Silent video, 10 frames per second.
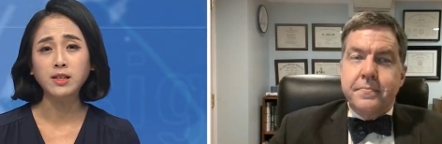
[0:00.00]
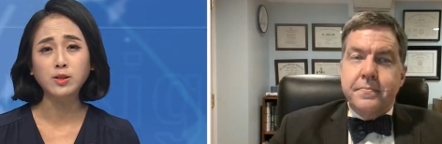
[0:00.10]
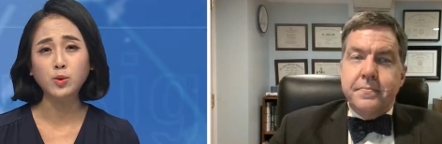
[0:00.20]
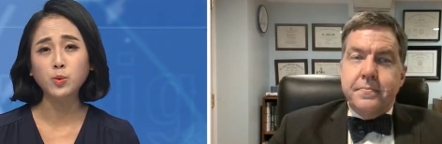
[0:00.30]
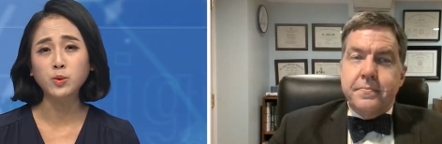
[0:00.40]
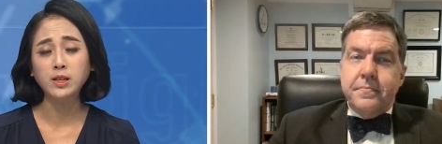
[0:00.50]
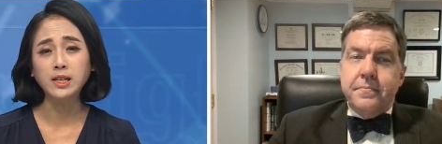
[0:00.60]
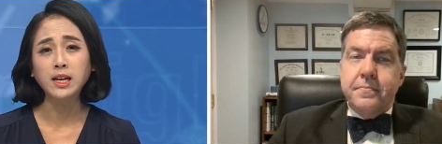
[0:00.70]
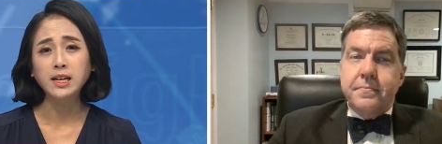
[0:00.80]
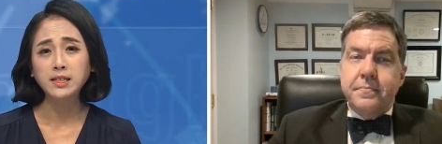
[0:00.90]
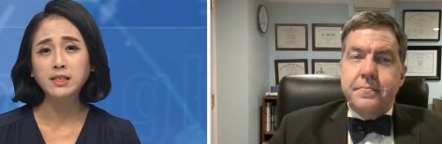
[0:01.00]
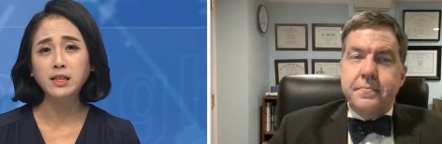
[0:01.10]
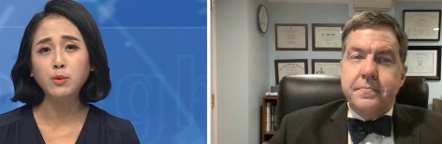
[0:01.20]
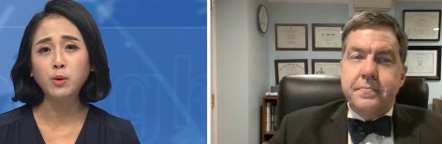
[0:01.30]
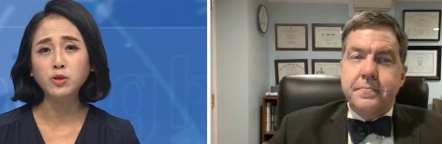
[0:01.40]
Speaker 1: it's called the
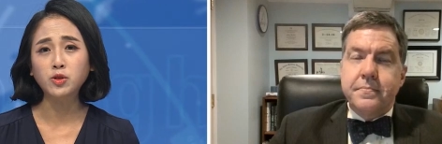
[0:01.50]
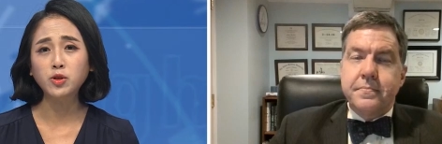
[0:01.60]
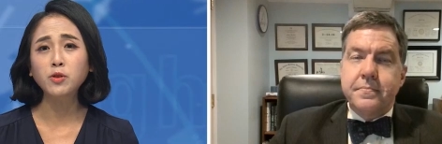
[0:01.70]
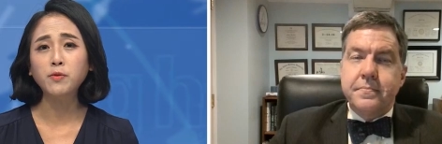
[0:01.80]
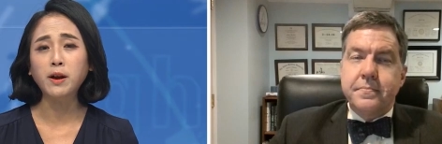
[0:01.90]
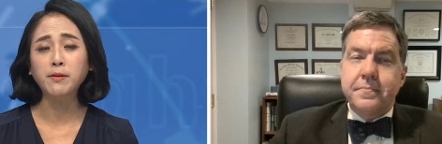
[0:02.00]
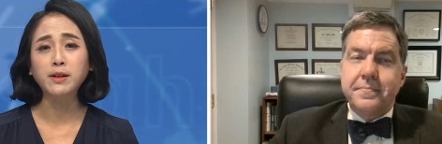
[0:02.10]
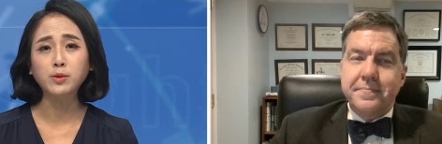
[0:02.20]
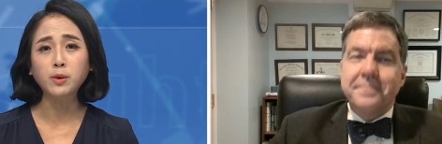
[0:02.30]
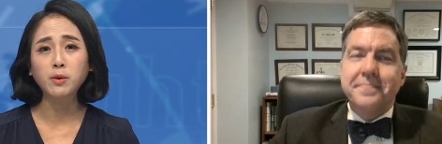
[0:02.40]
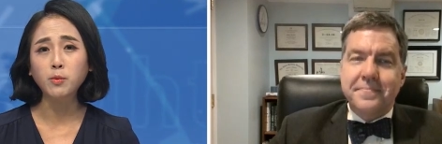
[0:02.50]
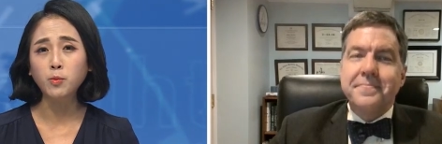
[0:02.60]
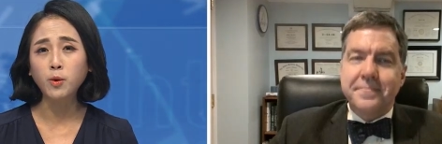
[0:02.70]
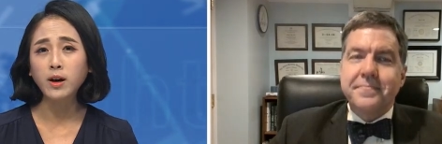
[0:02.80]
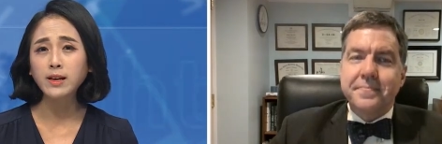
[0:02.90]
C.1.2 variant. Well,
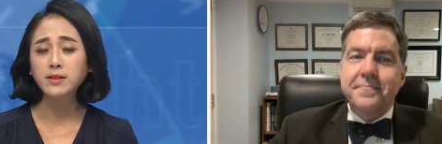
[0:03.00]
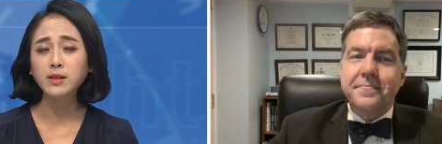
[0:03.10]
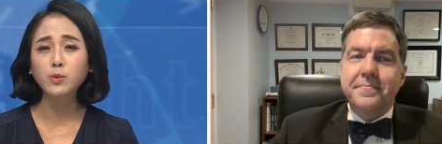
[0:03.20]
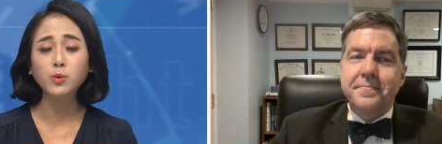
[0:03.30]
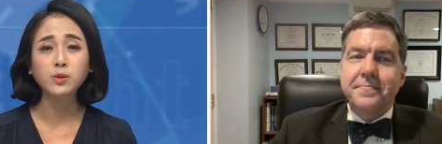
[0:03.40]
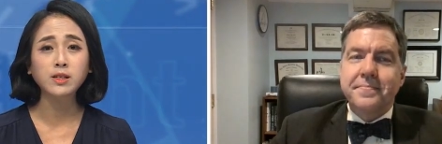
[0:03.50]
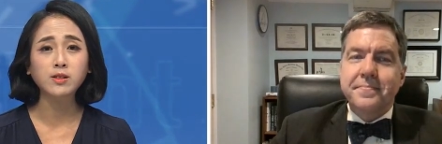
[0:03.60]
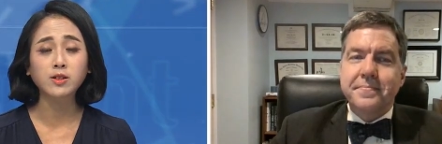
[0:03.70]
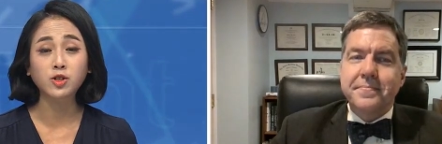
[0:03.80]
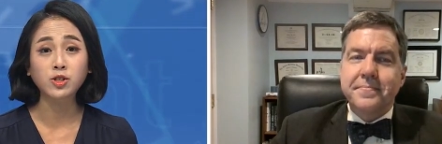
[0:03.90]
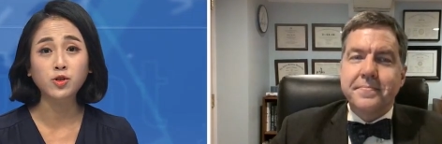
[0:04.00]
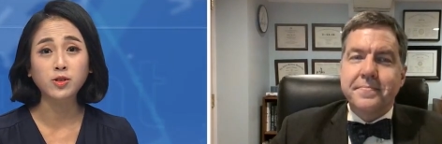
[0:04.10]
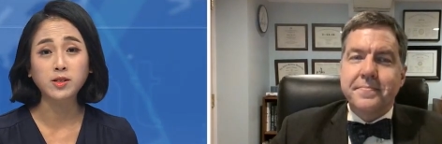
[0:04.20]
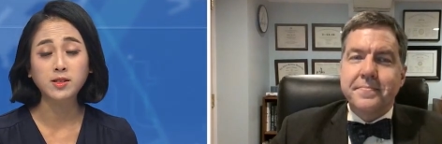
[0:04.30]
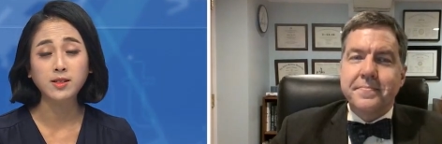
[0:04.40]
why is it causing such
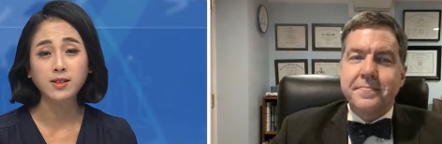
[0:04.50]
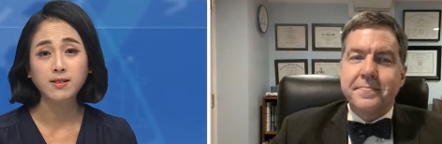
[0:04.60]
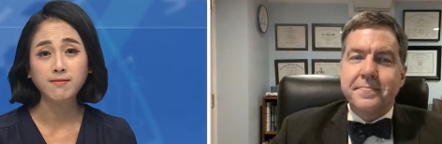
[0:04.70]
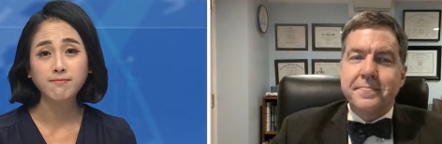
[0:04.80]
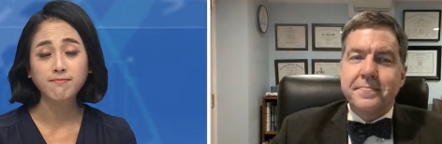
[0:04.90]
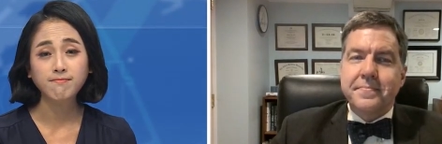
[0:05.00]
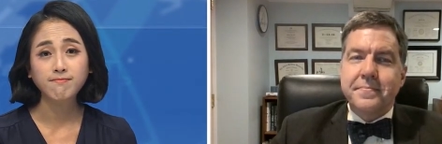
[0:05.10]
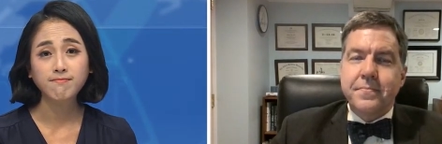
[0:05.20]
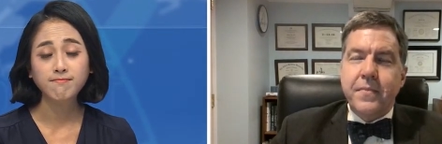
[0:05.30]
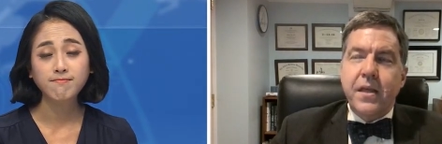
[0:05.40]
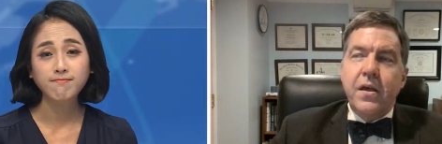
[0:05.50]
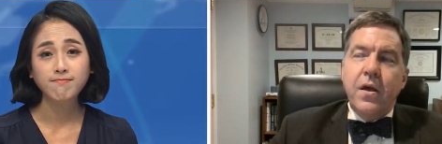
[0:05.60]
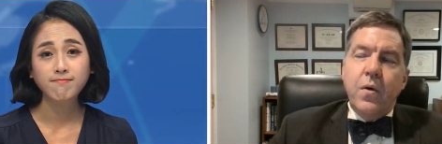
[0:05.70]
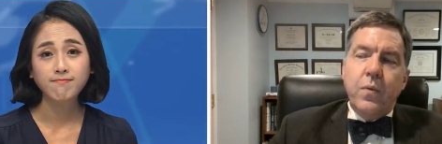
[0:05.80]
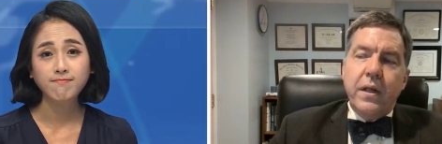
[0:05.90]
interest?
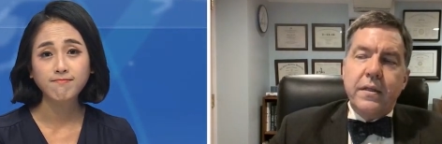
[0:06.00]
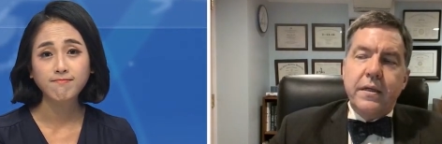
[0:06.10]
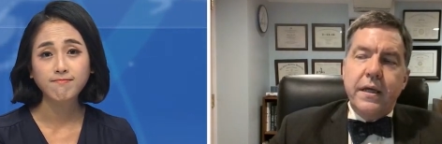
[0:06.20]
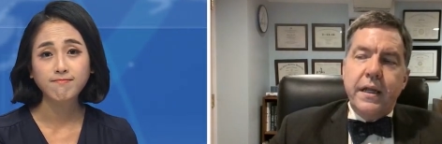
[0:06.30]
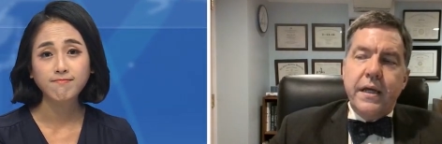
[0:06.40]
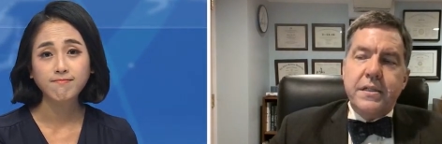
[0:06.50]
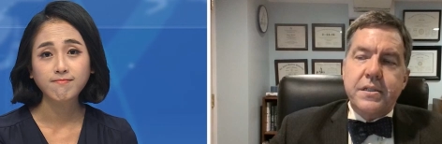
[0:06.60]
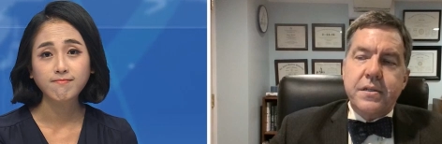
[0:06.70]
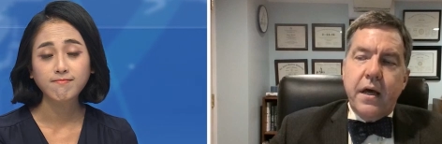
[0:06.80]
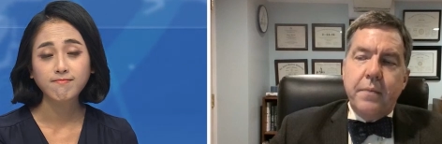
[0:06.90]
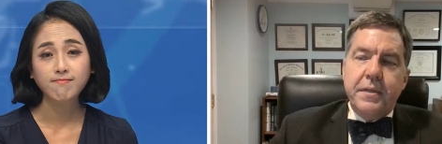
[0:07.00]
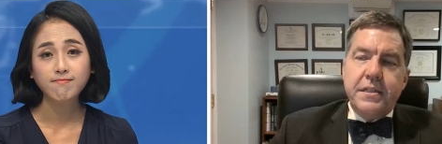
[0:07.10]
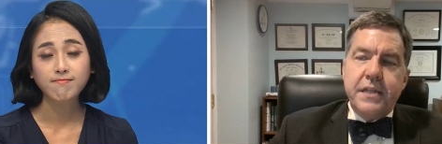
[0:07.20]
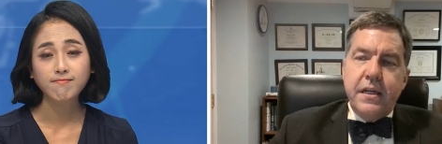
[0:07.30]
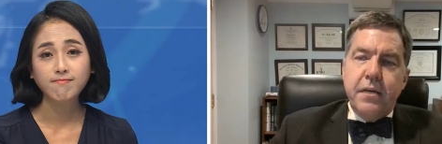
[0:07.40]
Speaker 2: Well, it has uh,
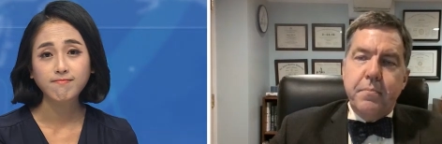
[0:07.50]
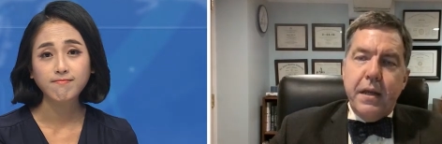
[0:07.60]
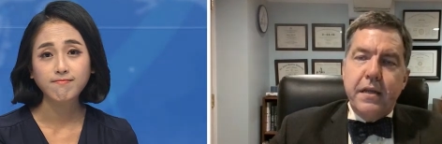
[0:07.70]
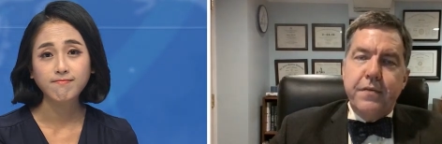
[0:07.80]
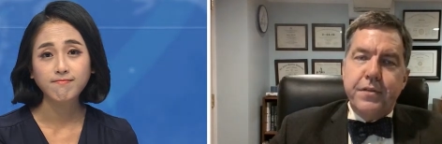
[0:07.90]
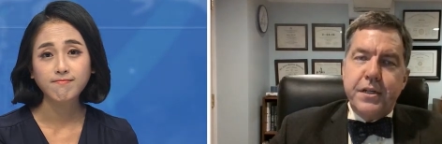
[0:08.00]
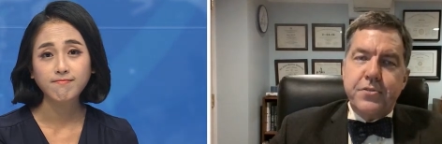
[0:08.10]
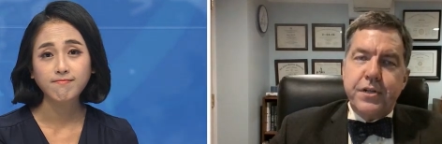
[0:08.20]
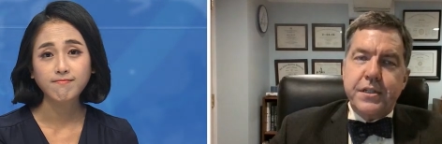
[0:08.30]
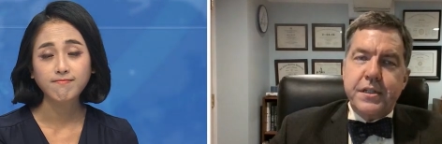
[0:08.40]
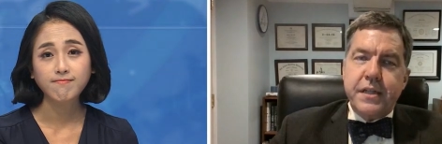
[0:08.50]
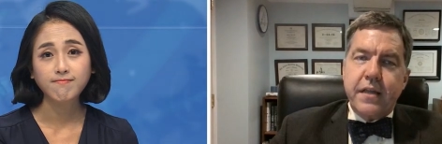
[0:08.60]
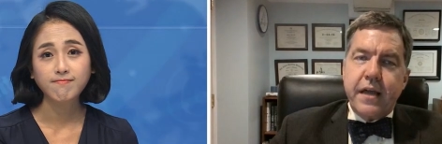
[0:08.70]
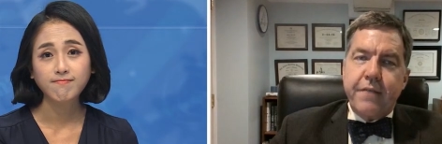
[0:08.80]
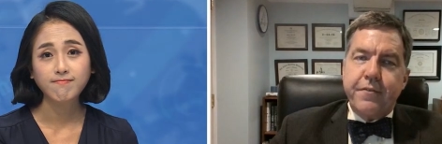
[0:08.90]
been seen in many of the districts in
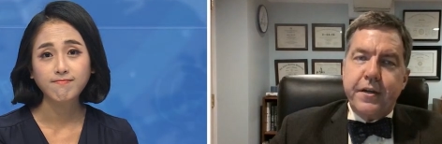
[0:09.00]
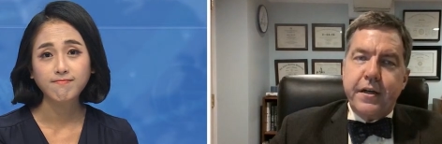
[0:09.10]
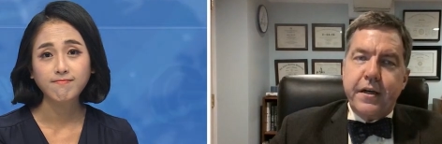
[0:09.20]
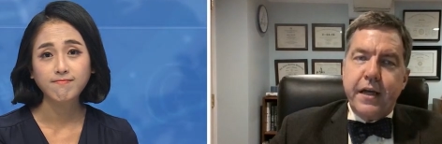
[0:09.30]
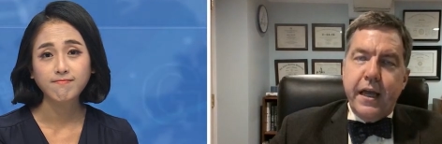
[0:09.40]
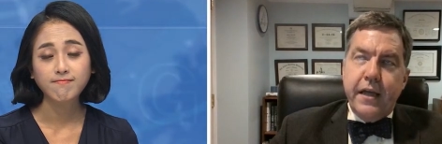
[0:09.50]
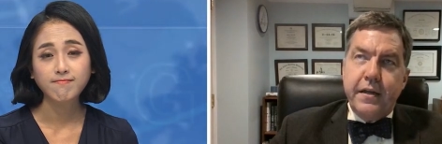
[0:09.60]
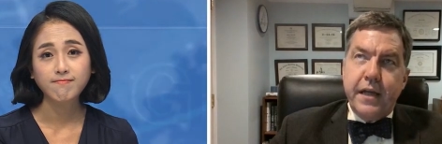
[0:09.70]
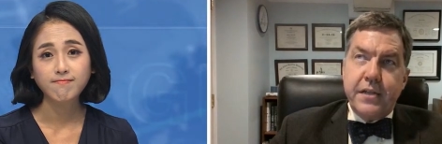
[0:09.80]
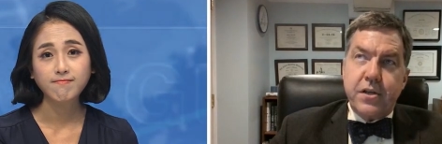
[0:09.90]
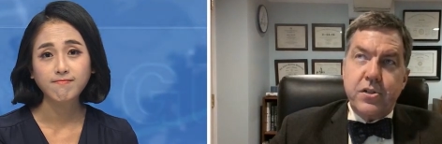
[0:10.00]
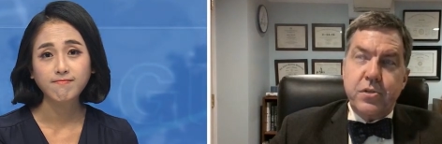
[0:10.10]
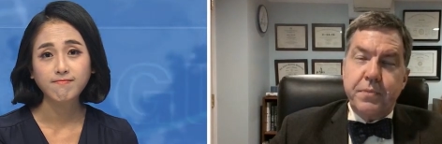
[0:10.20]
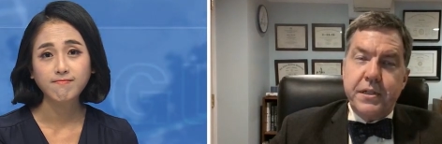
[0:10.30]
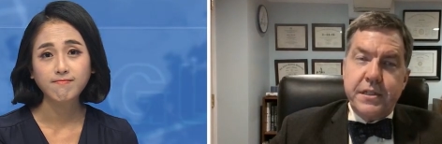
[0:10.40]
South Africa and has
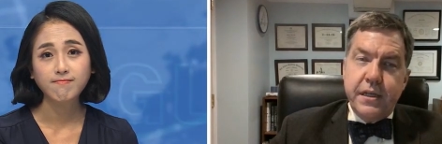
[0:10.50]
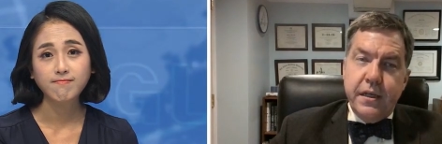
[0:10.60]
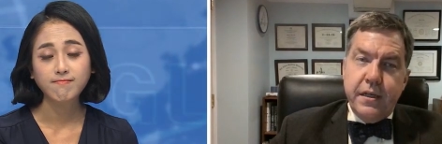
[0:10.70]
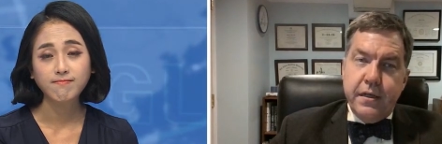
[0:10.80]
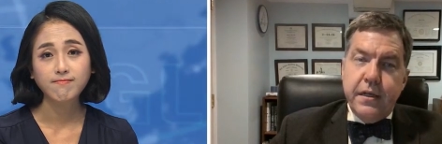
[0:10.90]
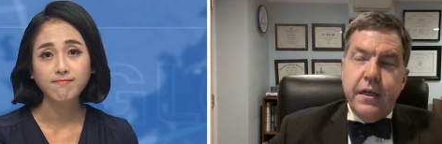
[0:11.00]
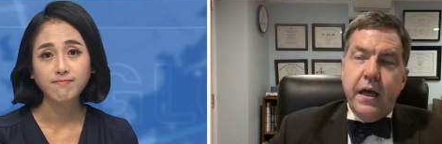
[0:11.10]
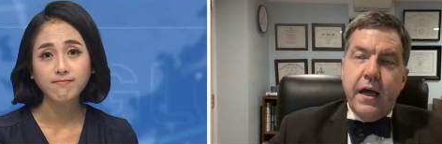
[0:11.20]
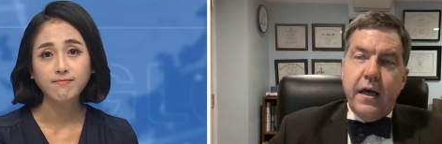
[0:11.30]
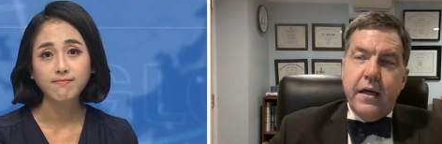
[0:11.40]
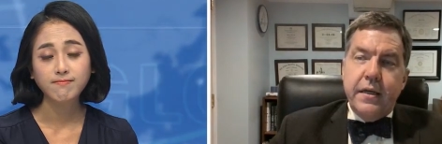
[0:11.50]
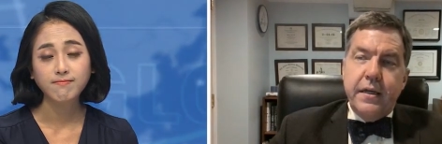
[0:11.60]
also been seen uh,